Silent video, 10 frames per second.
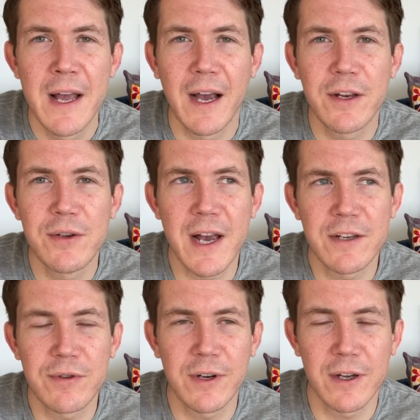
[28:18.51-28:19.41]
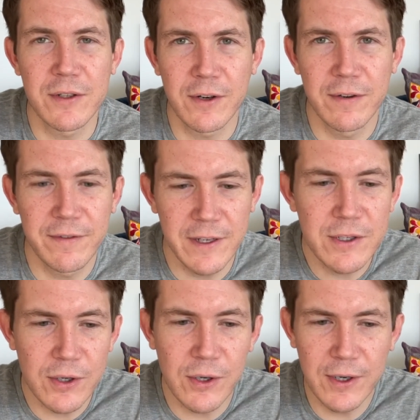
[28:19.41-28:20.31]
I use astrocartography
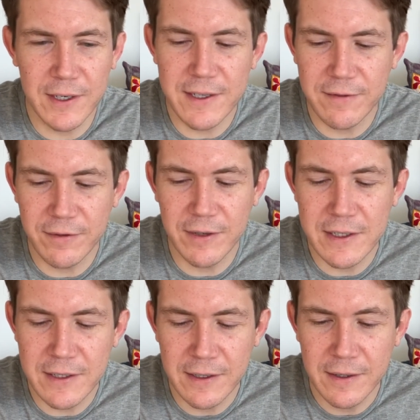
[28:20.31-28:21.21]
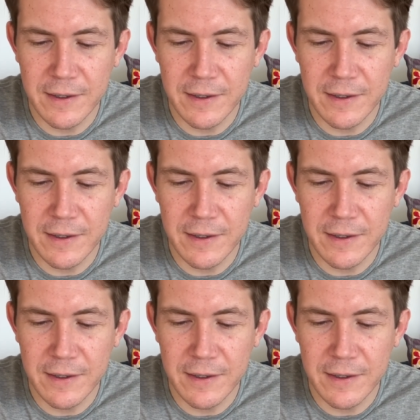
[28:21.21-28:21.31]
to look at different